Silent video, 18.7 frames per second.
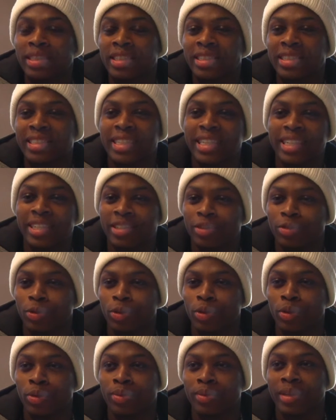Just get in the
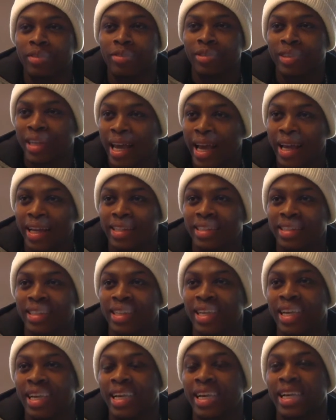room and relax
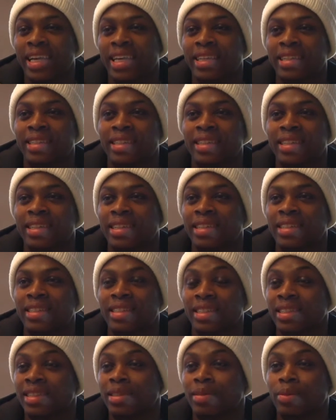and
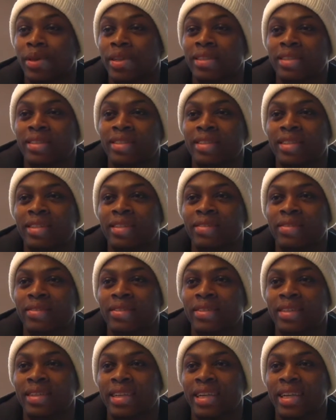just express yourself.
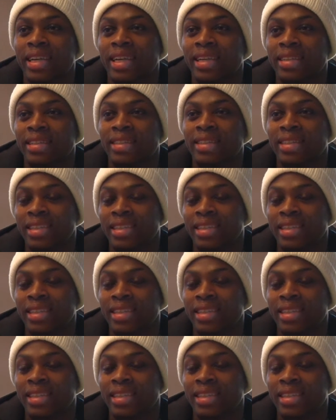And